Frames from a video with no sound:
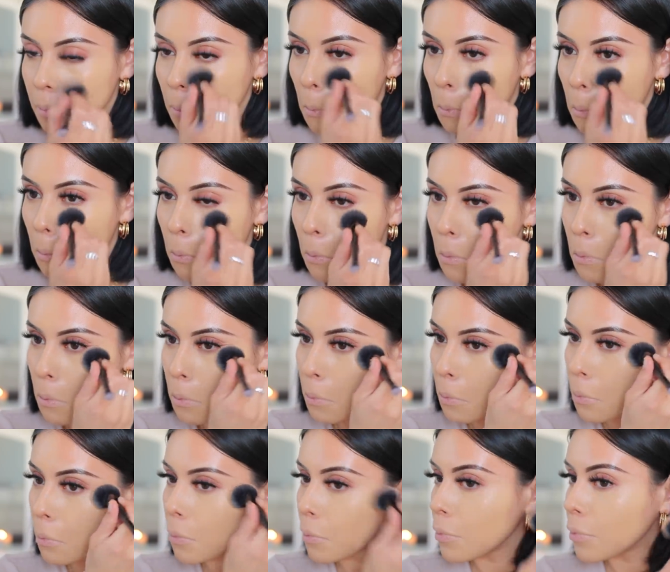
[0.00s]

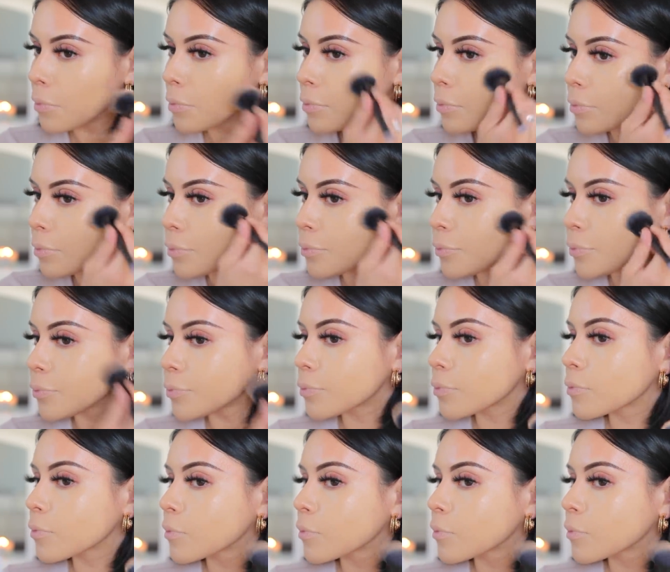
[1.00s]
Nothing is said.